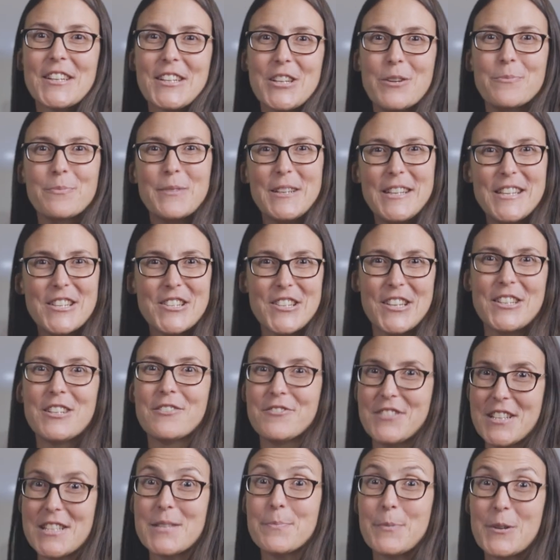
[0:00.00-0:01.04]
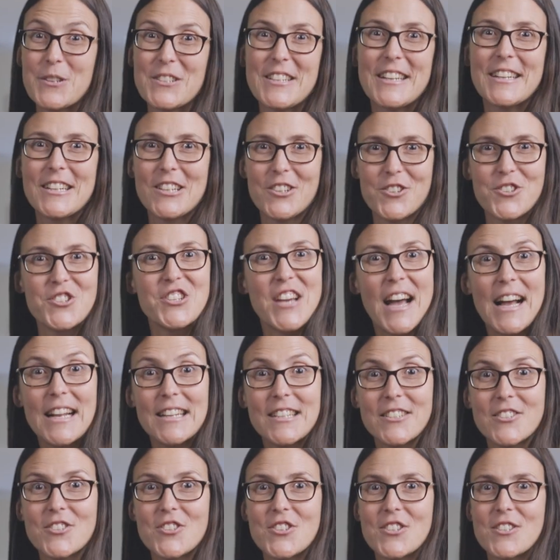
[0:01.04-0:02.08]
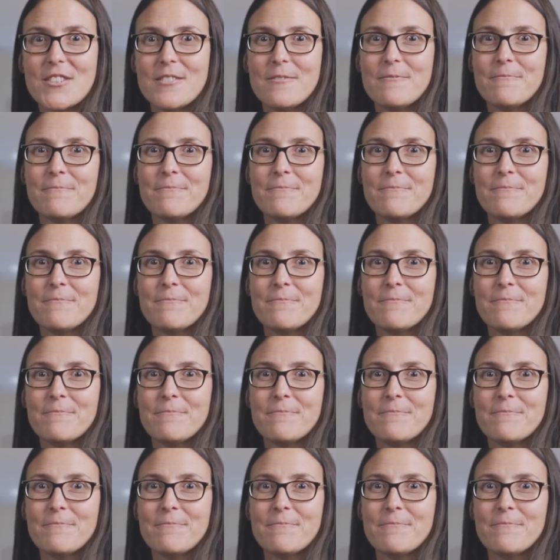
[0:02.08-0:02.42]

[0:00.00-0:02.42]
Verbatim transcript: the completion of this particular challenge.